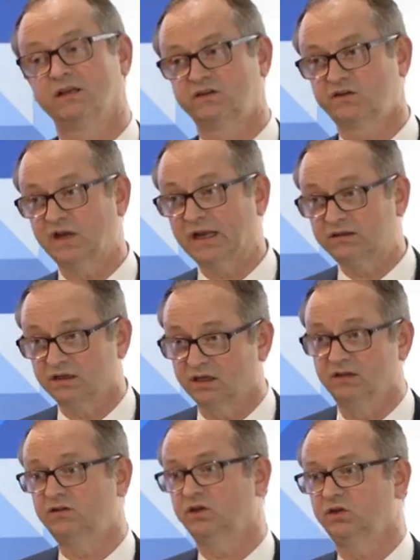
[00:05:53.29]
set to
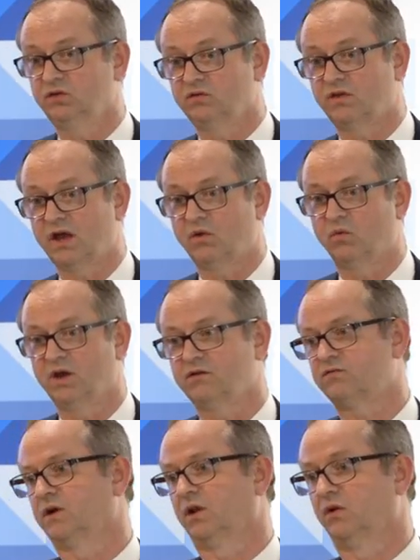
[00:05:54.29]
continue that way
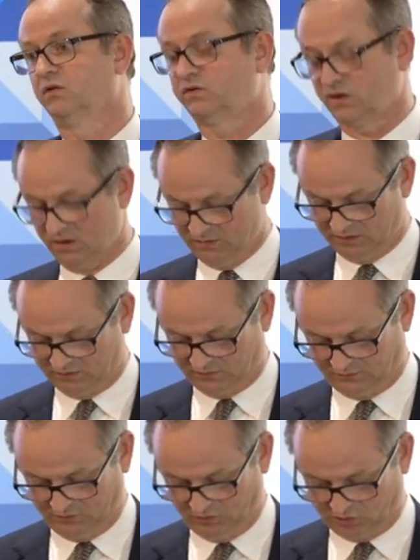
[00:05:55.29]
for a long time into
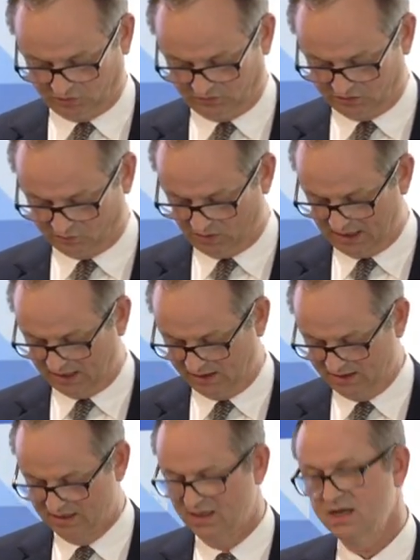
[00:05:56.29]
the future as
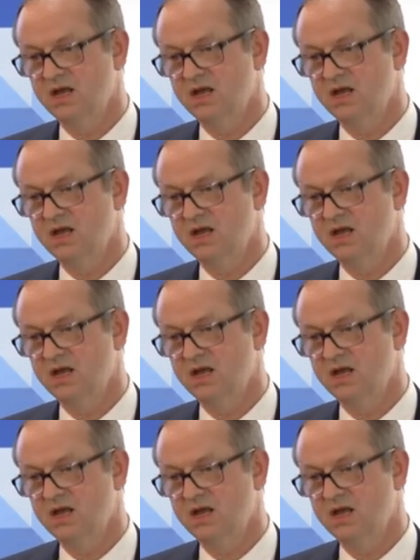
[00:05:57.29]
well.